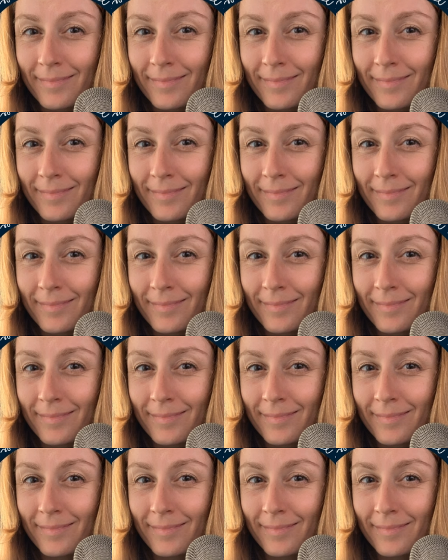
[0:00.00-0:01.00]

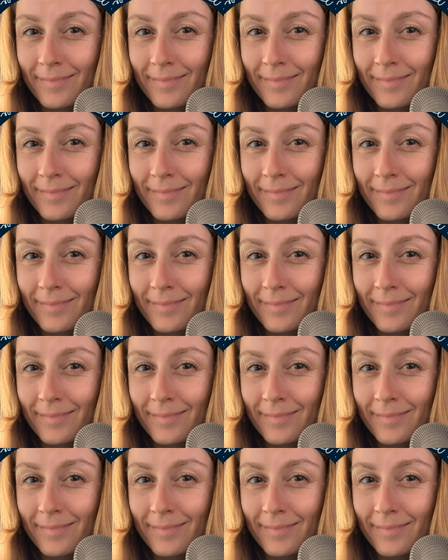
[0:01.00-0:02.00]

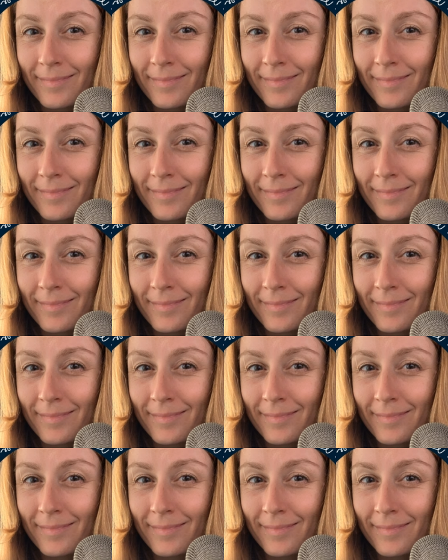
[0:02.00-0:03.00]

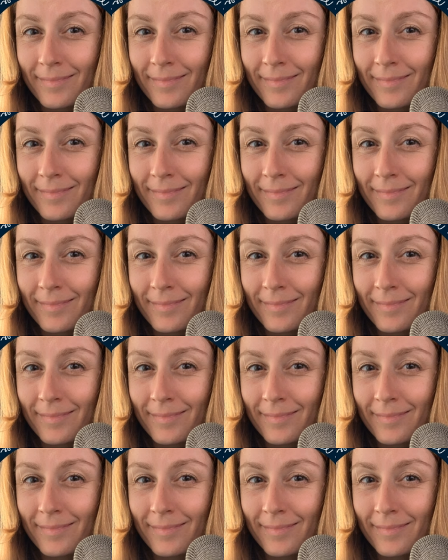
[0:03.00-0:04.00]

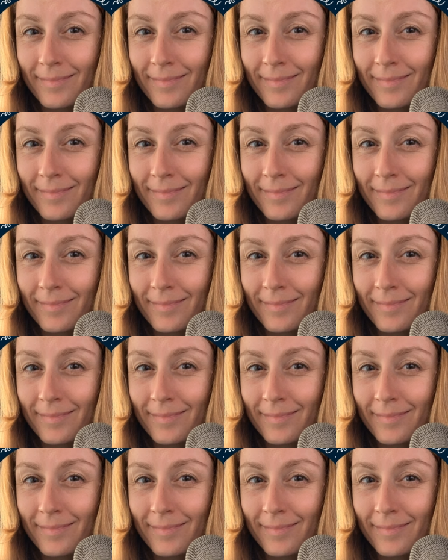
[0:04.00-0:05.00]

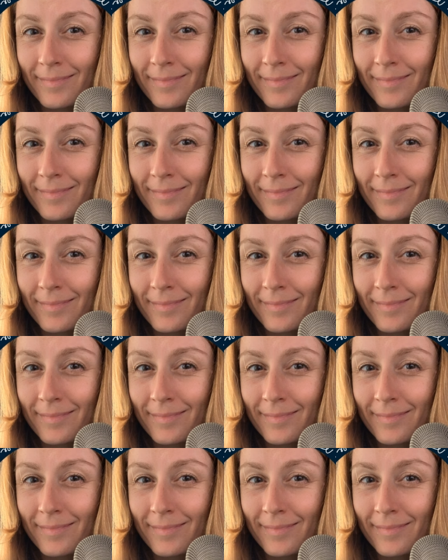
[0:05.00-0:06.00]

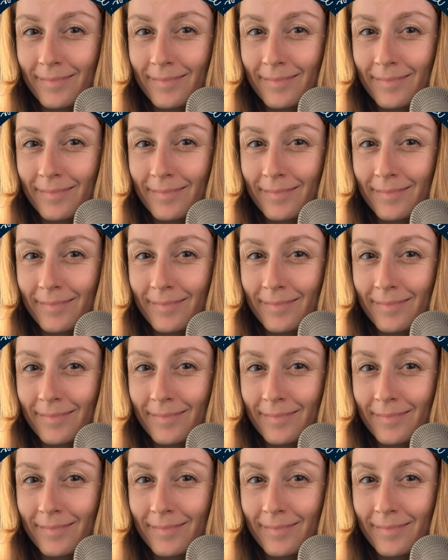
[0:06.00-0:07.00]

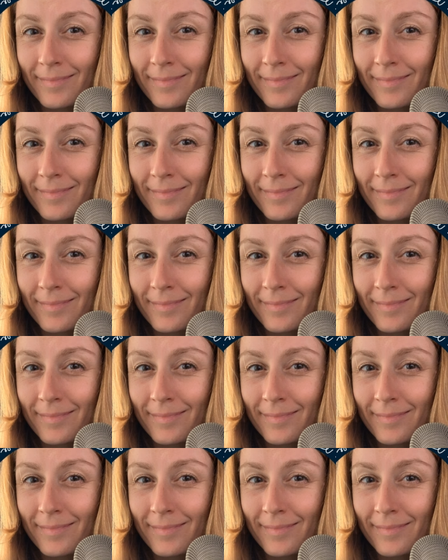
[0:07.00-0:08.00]
The face doesn't move, so there is nothing to read.